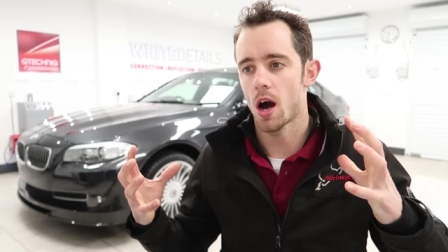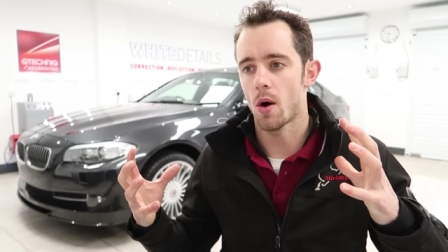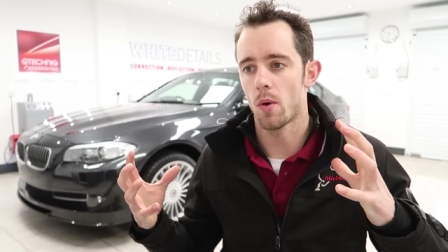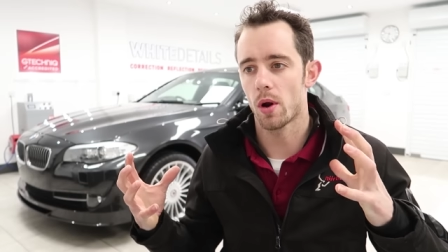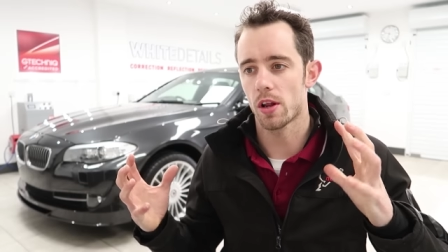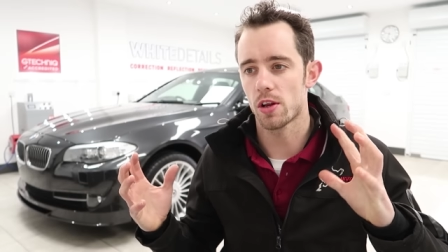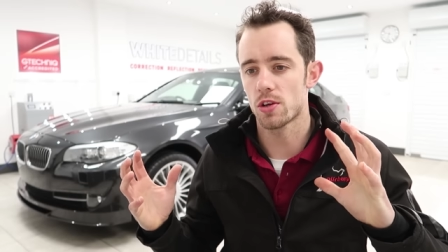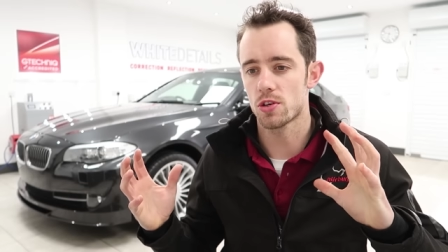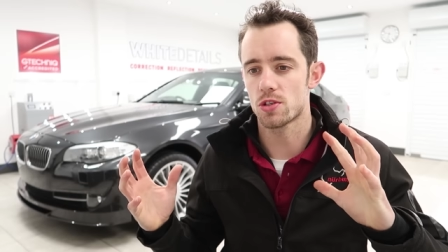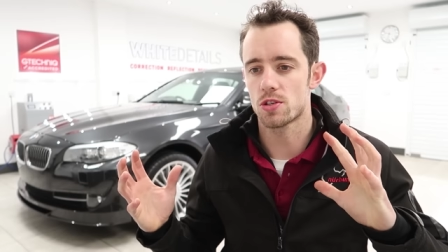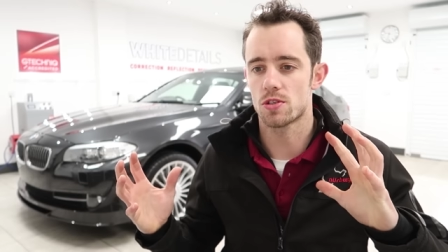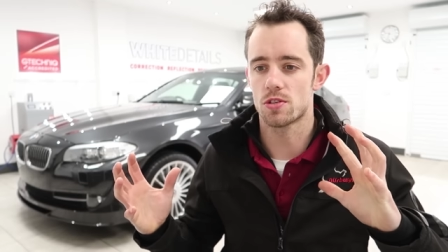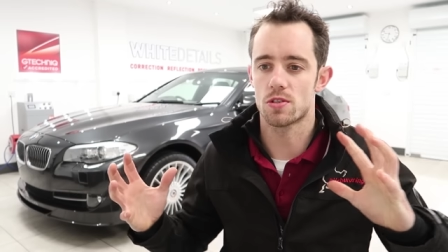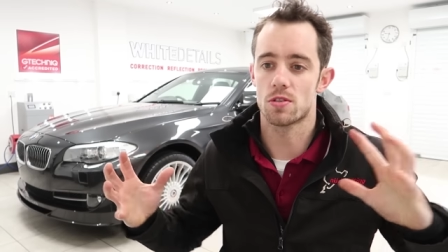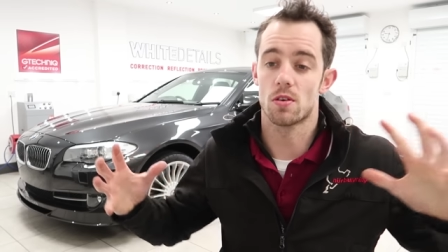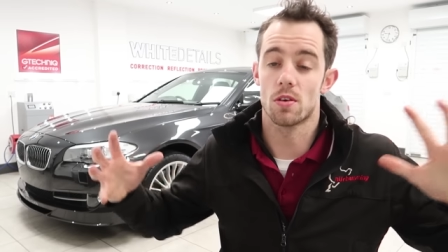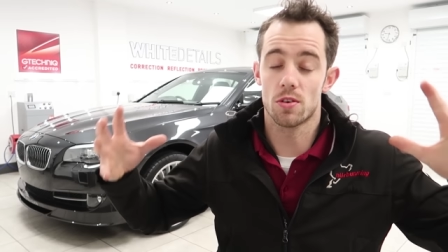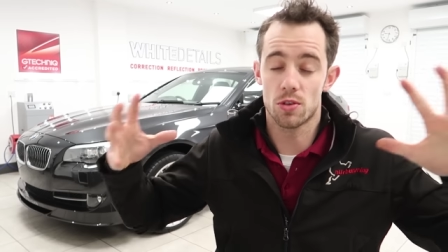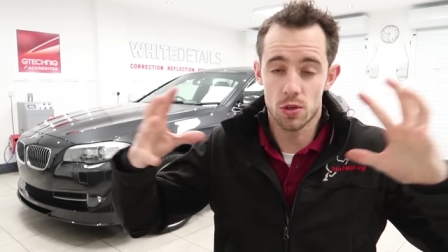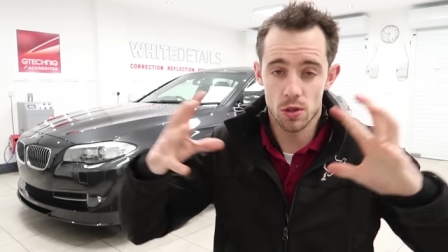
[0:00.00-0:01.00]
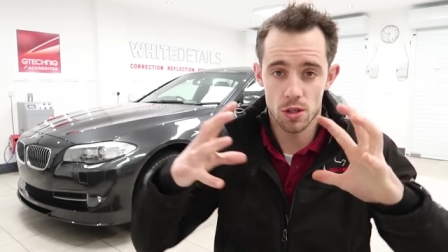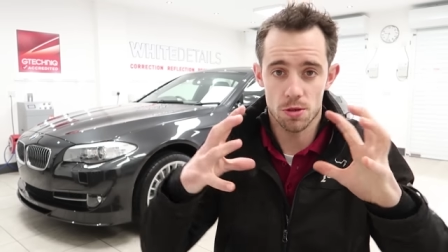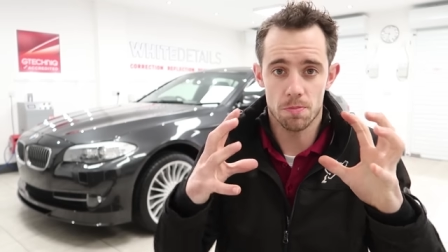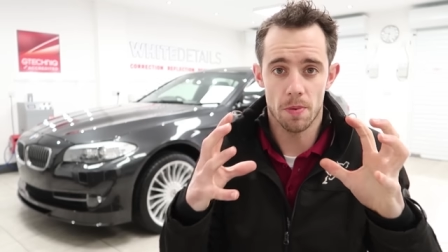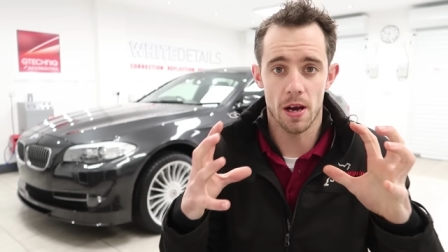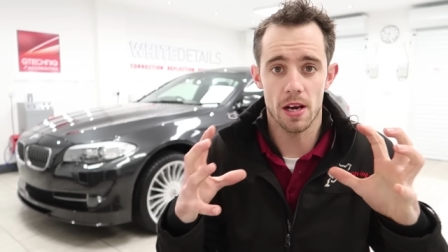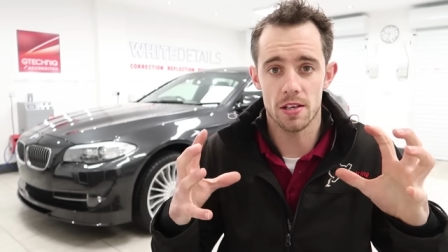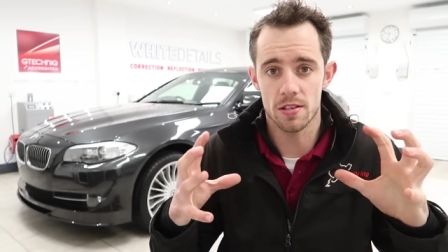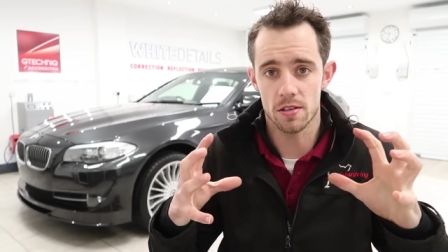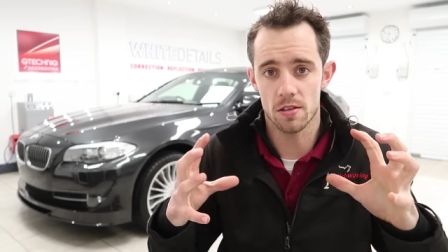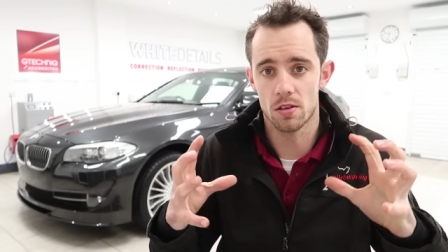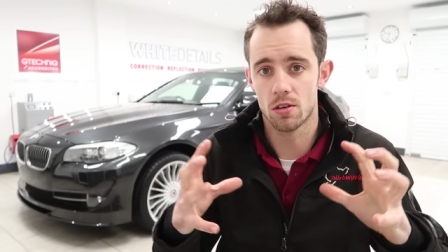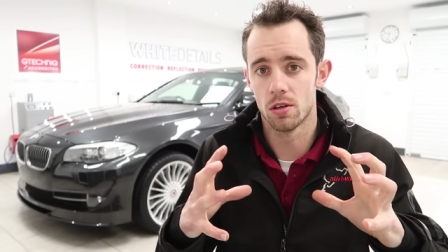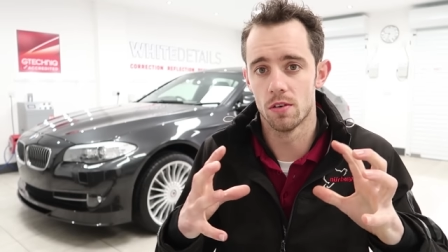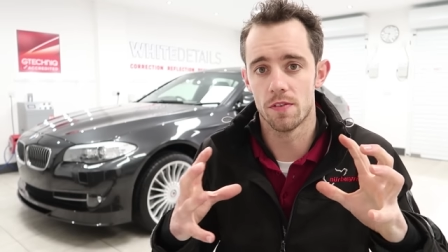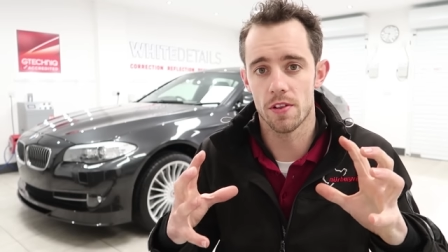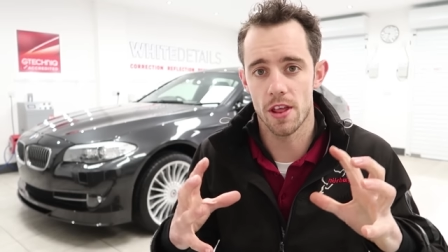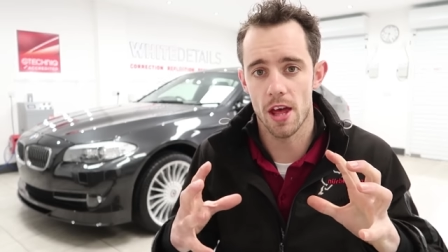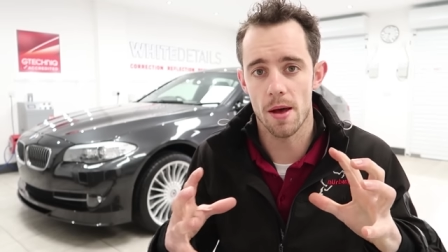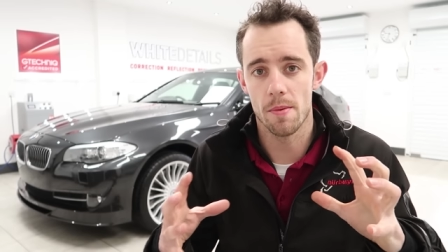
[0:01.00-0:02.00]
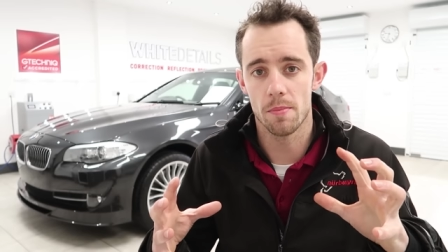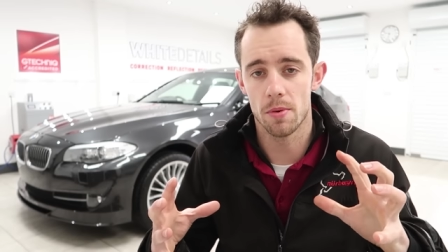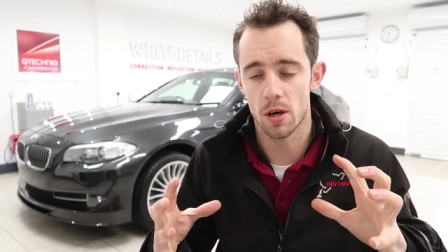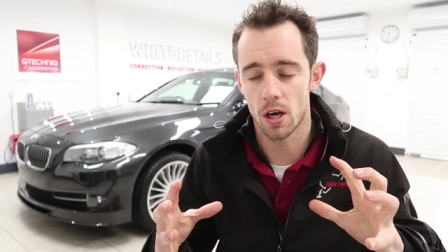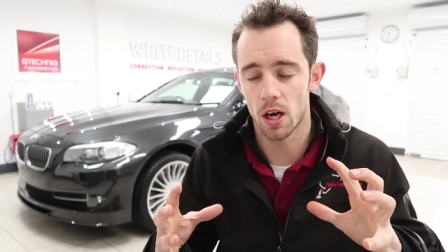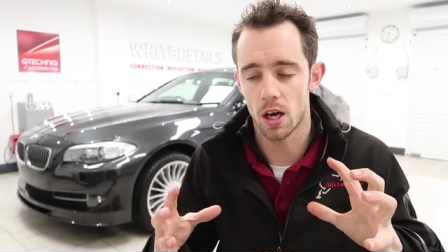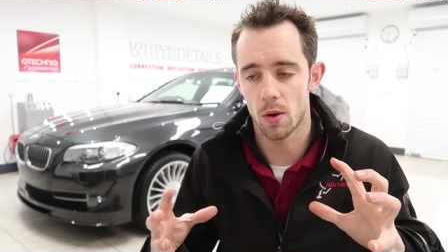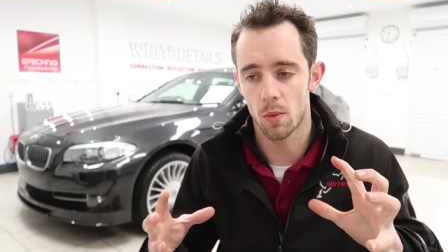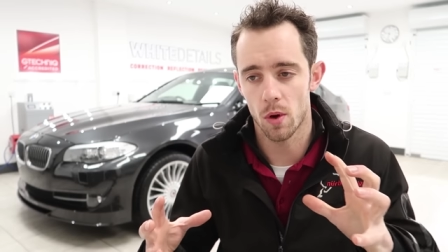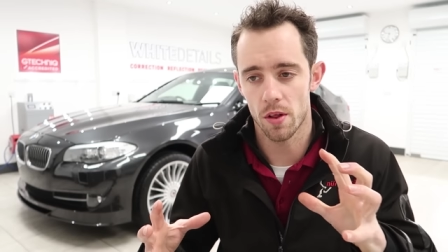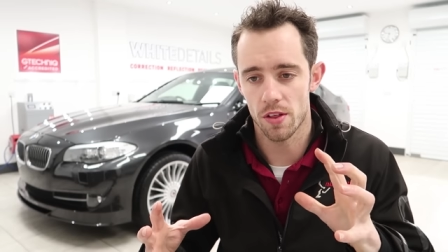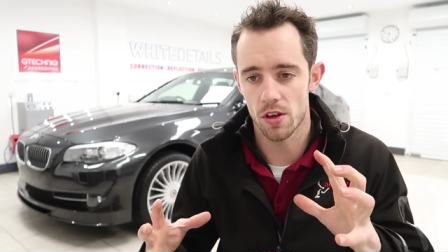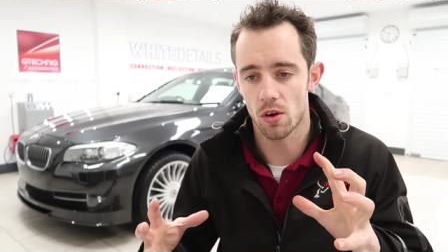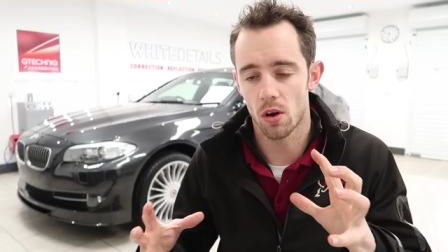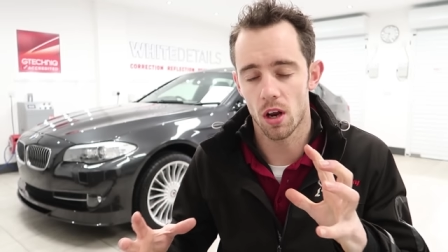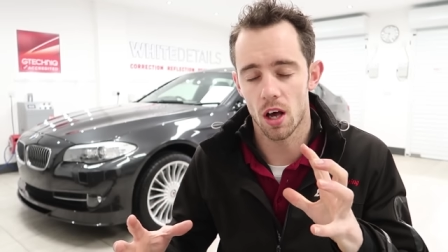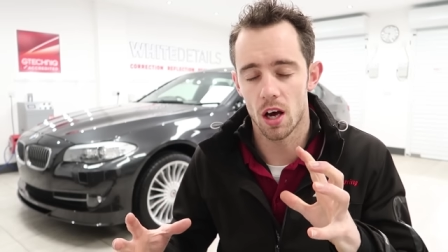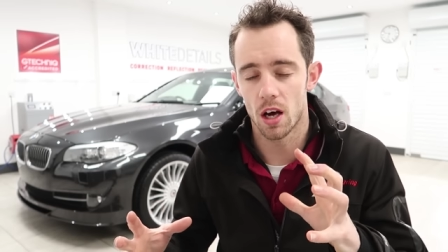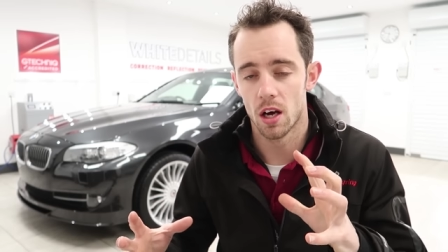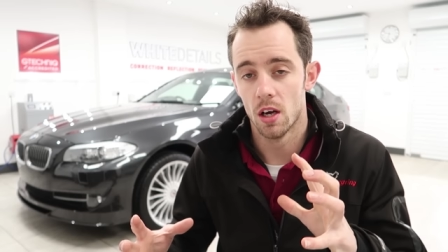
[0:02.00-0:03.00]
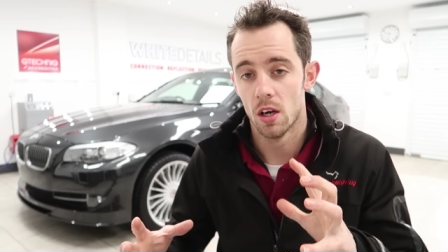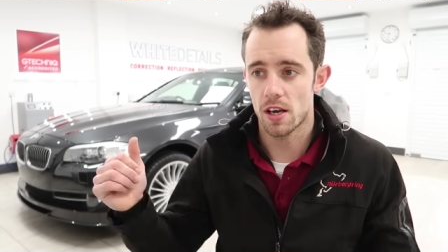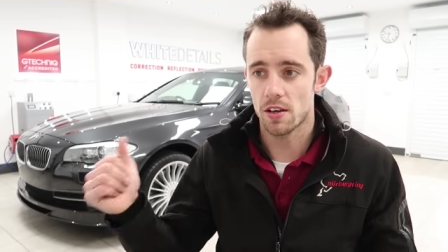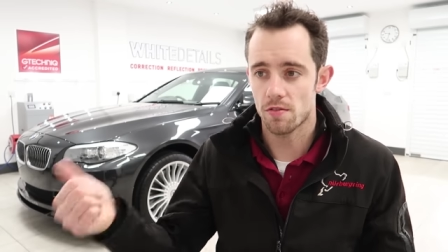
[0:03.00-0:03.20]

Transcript: I want to just sort of touch base and cover them, uh, what they all are.